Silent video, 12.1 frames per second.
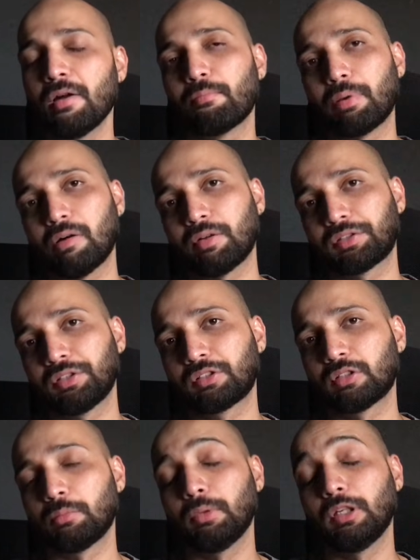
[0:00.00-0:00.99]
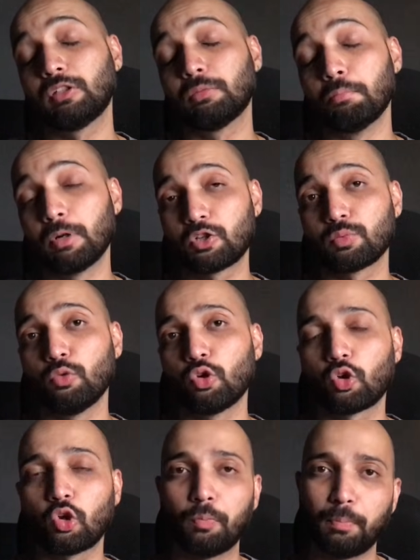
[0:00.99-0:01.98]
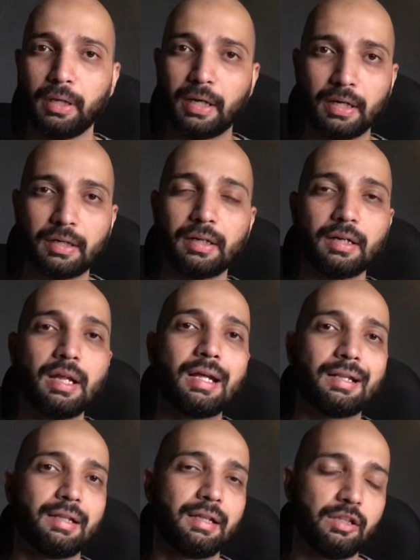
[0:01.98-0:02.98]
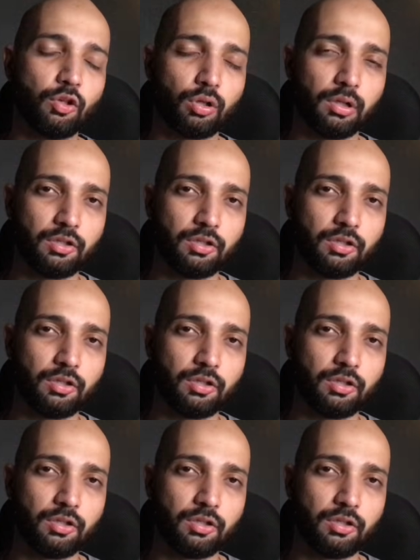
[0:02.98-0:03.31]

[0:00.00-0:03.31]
power system is much more complicated than the online